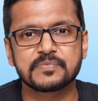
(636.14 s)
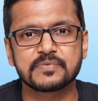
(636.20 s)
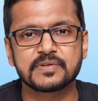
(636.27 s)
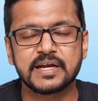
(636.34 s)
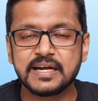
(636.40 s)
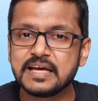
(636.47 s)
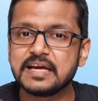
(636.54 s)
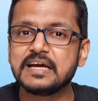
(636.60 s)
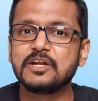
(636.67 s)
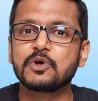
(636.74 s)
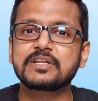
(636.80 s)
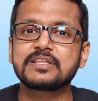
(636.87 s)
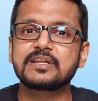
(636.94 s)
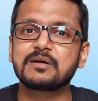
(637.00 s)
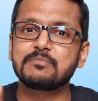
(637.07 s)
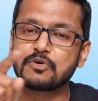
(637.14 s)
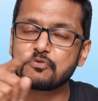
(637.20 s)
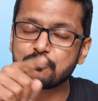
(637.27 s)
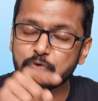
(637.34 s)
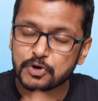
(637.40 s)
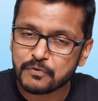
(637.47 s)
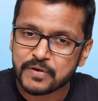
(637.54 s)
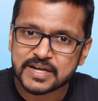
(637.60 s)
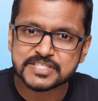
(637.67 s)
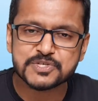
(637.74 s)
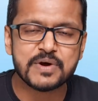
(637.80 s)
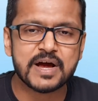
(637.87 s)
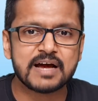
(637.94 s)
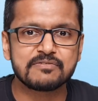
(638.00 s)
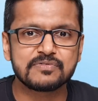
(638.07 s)
Right? Look at the number of footwears
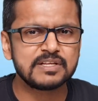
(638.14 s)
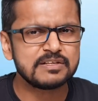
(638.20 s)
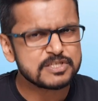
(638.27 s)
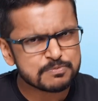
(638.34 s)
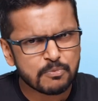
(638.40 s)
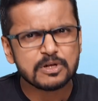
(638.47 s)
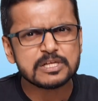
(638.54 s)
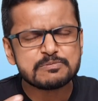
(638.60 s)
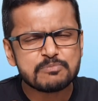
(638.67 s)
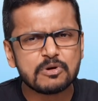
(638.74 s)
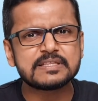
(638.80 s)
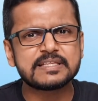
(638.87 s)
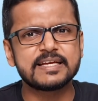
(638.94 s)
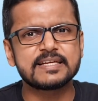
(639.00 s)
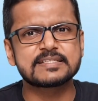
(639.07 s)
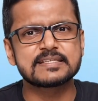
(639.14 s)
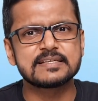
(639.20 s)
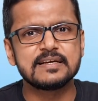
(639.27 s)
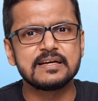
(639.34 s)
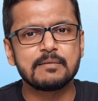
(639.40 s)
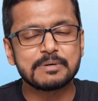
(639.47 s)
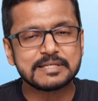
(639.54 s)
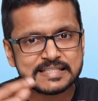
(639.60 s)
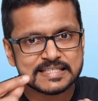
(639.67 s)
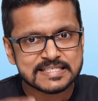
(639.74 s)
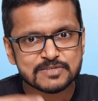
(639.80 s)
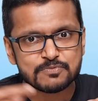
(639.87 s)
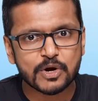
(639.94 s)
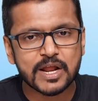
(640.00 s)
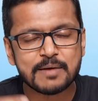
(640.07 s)
you have. These are small, small things. But this
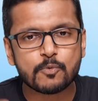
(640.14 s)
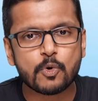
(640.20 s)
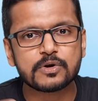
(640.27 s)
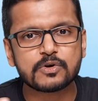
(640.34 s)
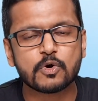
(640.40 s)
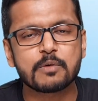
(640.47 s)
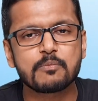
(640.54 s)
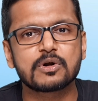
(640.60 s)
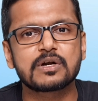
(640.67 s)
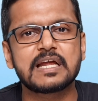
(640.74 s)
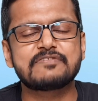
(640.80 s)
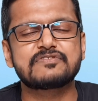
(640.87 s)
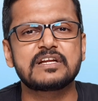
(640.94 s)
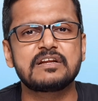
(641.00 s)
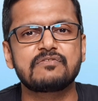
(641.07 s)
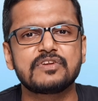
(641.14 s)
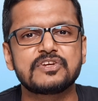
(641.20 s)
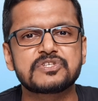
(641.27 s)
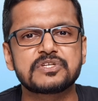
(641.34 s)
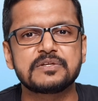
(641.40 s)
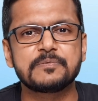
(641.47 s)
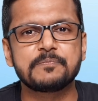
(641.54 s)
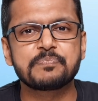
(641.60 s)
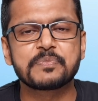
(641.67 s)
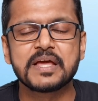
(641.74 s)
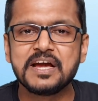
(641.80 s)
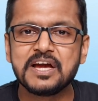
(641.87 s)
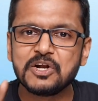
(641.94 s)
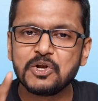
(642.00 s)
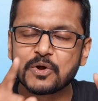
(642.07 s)
is what I'm talking about, lifestyle inflation.
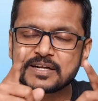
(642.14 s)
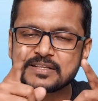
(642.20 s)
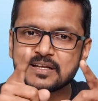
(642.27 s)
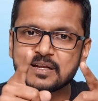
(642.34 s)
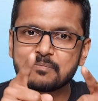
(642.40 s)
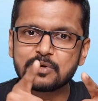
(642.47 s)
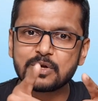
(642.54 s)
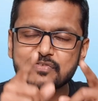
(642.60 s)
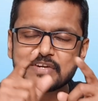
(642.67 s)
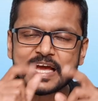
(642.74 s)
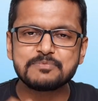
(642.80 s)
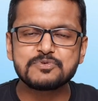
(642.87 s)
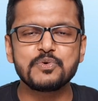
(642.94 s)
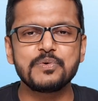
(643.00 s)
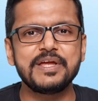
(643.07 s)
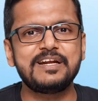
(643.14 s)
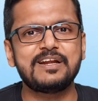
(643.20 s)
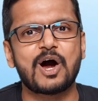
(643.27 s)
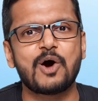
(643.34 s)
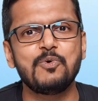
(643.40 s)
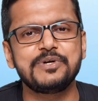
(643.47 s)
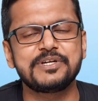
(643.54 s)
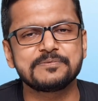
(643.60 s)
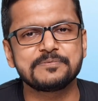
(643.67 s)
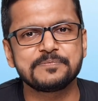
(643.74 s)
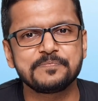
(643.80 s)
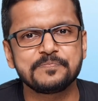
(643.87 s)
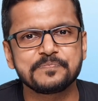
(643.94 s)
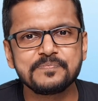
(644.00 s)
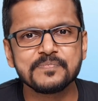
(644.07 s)
Look at the number of times you eat out.
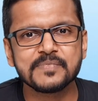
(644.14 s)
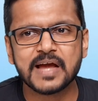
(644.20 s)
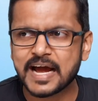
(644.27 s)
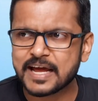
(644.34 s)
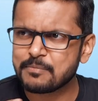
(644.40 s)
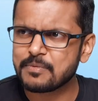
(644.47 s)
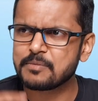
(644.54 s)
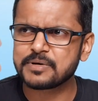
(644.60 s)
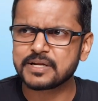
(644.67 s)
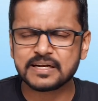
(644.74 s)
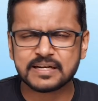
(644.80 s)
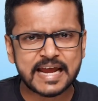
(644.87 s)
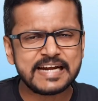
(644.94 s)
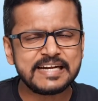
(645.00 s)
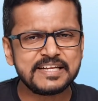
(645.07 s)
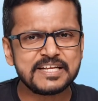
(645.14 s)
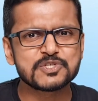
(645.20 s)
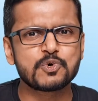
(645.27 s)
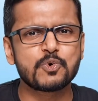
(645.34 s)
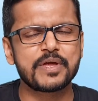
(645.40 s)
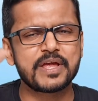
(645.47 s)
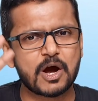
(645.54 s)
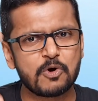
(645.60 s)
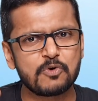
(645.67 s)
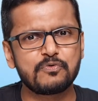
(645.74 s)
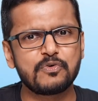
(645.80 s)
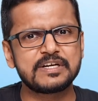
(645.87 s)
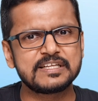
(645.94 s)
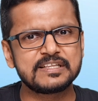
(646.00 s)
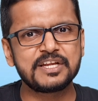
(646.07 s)
I remember in 90s, going out
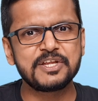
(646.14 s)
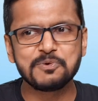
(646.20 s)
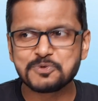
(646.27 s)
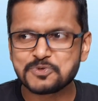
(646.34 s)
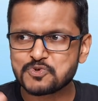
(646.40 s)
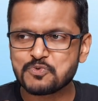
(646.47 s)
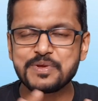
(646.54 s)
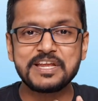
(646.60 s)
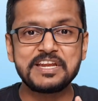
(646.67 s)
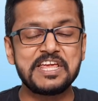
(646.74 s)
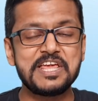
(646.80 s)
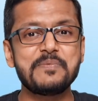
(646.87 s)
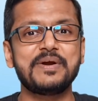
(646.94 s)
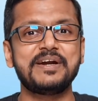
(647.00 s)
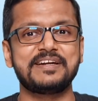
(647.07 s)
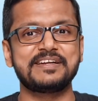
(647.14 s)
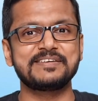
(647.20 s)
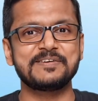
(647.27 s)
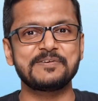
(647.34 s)
for dinner used to be an event.